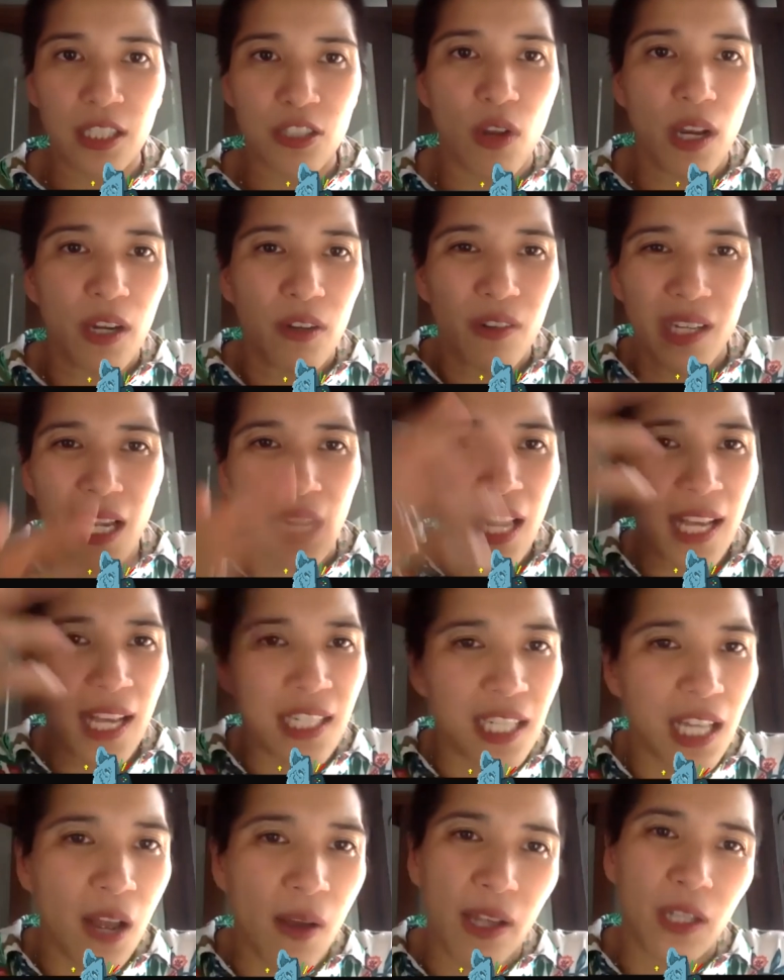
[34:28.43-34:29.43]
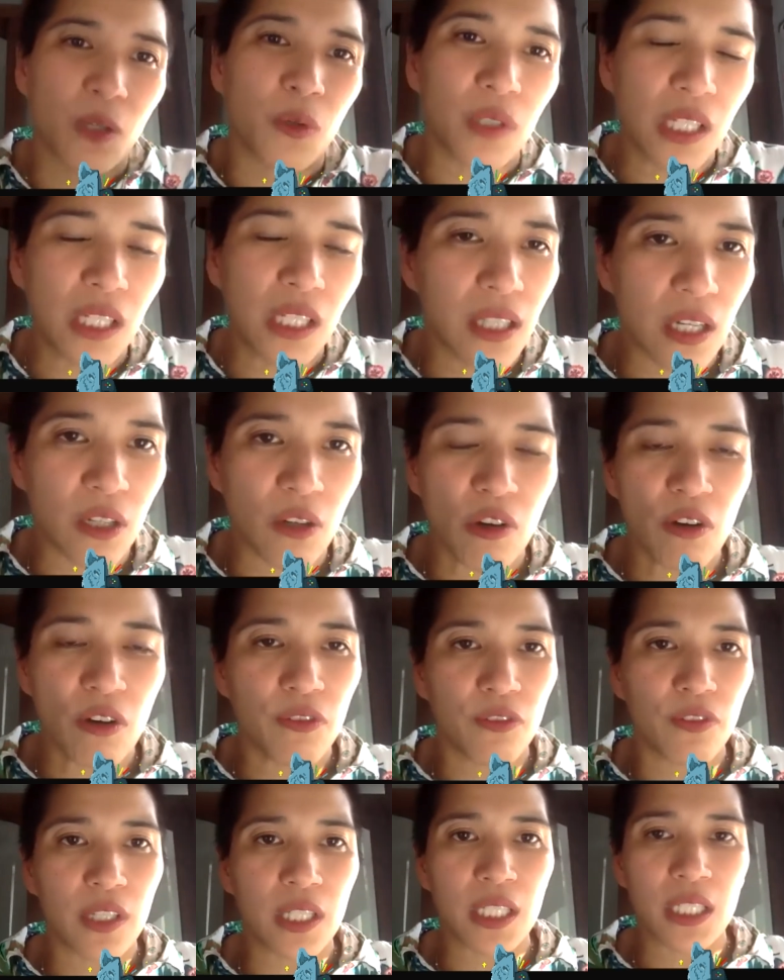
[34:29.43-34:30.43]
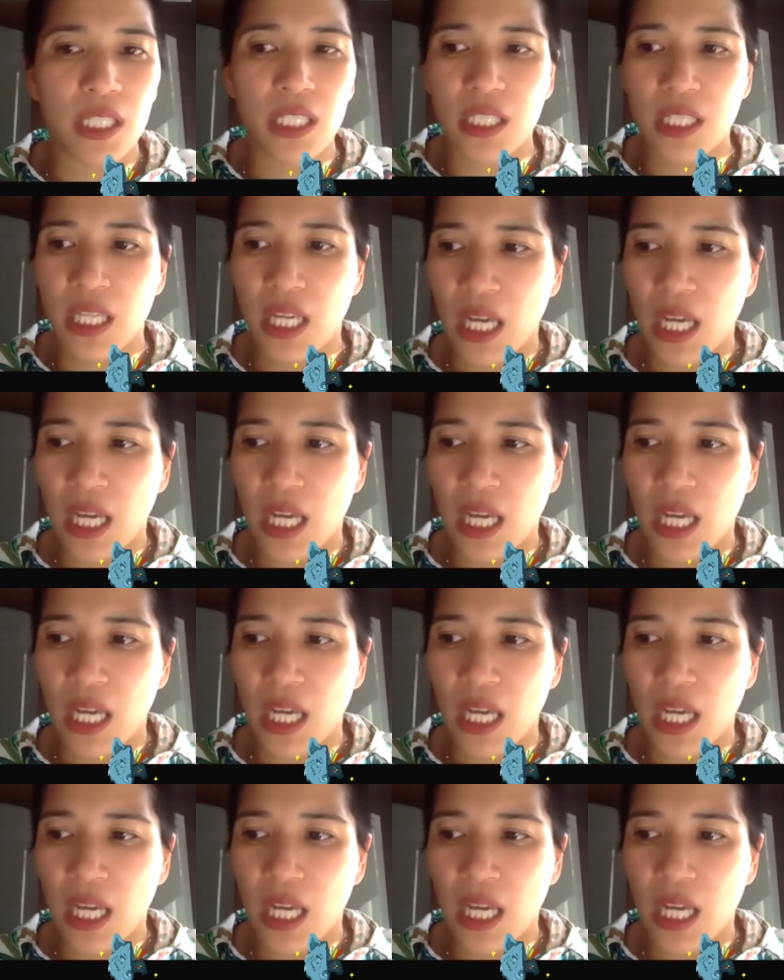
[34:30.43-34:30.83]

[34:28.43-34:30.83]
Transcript: So I realize now I don't need an office.